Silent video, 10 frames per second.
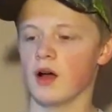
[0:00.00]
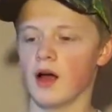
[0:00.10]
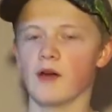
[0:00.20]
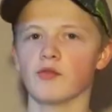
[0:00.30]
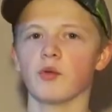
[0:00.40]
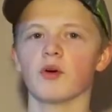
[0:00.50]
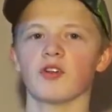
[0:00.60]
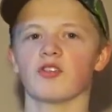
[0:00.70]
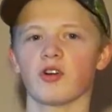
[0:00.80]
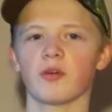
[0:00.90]
Everyone
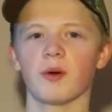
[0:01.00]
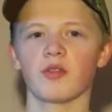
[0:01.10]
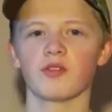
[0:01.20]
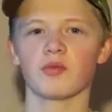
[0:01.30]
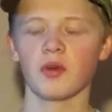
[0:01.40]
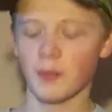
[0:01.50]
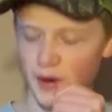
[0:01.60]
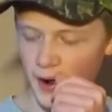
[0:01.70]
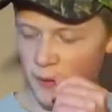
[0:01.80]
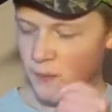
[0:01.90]
has heard about this reel by
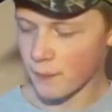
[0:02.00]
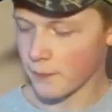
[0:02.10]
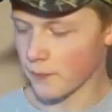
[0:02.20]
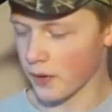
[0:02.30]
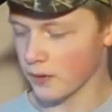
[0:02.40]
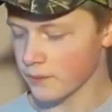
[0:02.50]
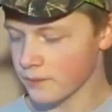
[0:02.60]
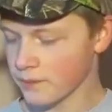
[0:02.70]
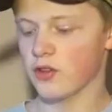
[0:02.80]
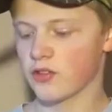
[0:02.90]
now, but
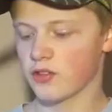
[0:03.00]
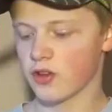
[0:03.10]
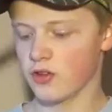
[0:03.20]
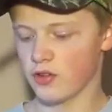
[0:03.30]
this is